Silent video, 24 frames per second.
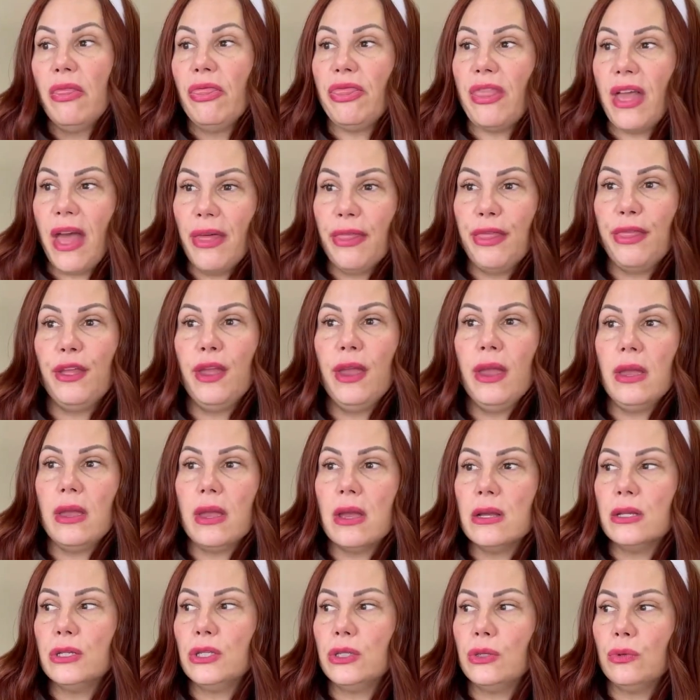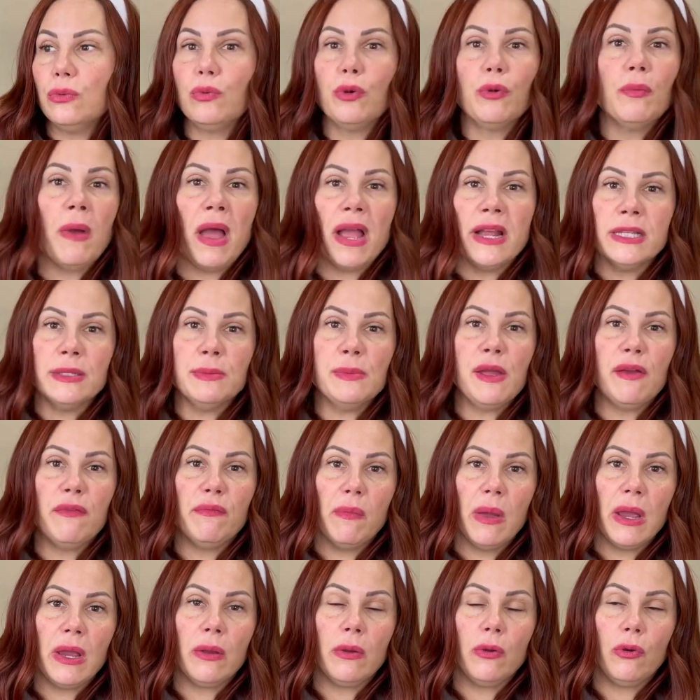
That thing reminds me of my